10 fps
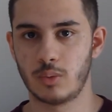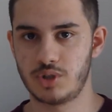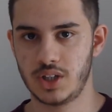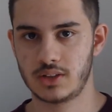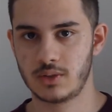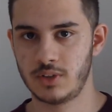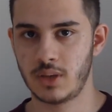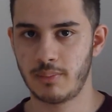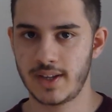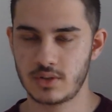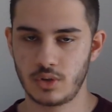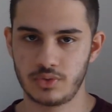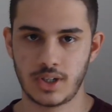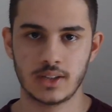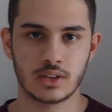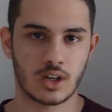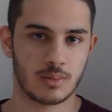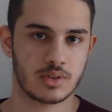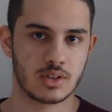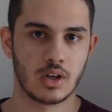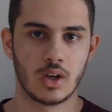object with a mass of 10 grams.